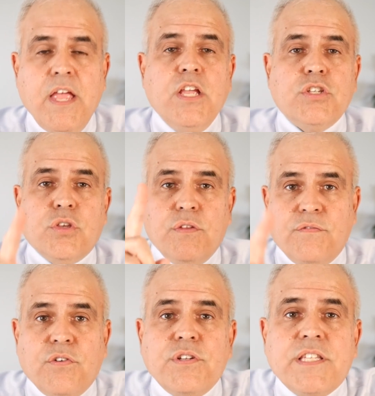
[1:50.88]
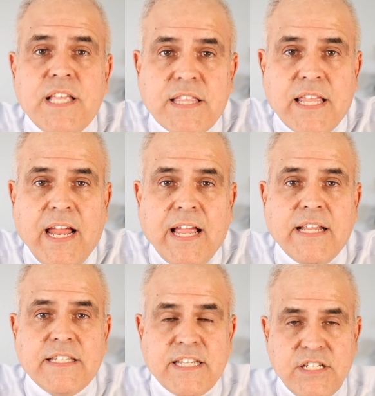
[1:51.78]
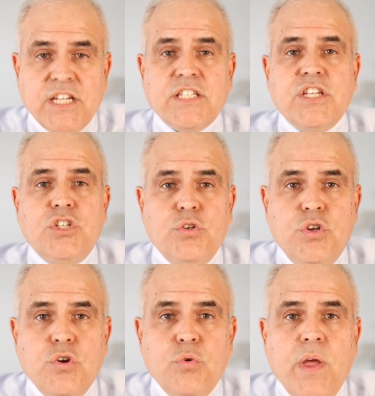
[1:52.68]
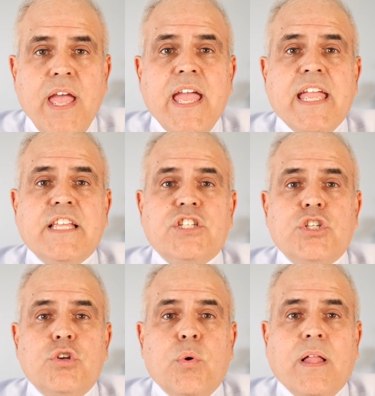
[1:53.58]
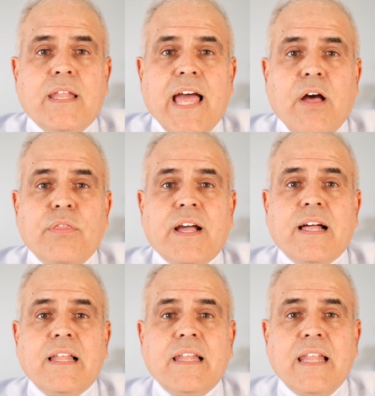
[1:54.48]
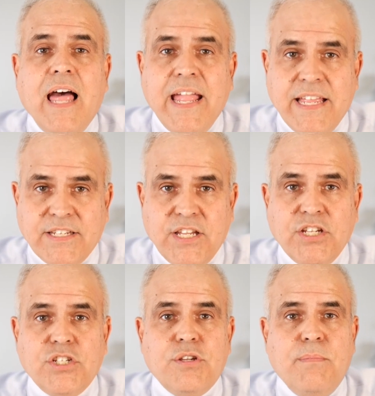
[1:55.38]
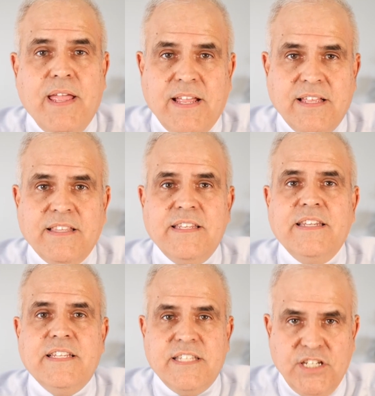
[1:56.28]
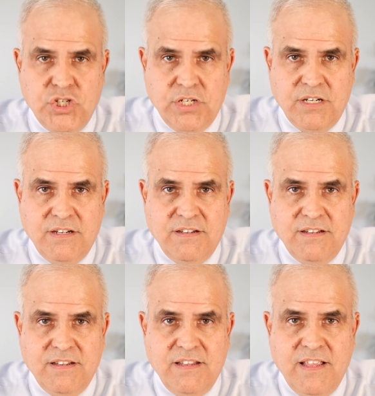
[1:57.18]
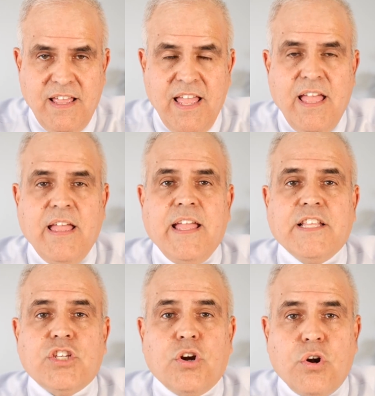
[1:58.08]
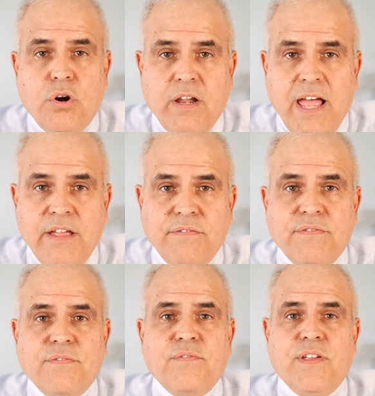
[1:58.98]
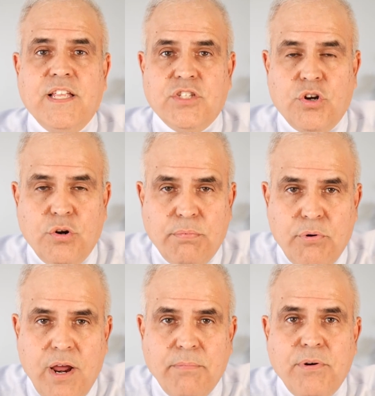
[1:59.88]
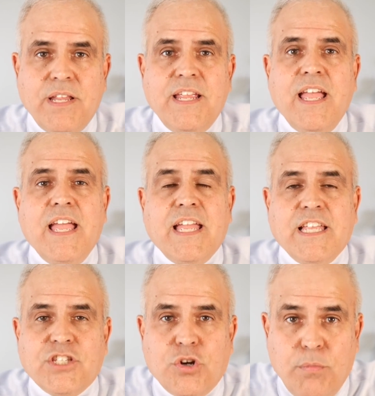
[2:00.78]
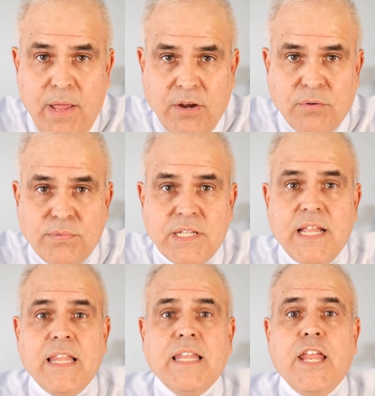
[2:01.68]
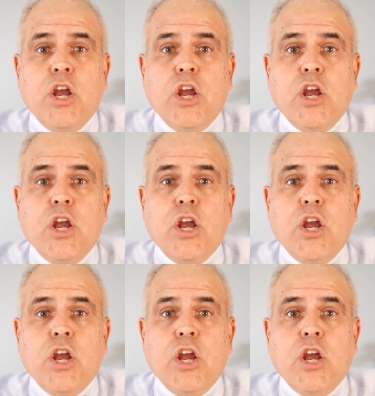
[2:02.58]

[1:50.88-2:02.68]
So the first thing that I suggest that you do is to allow the client to make the decision. It's her life, it's her property, it's her bankruptcy. Let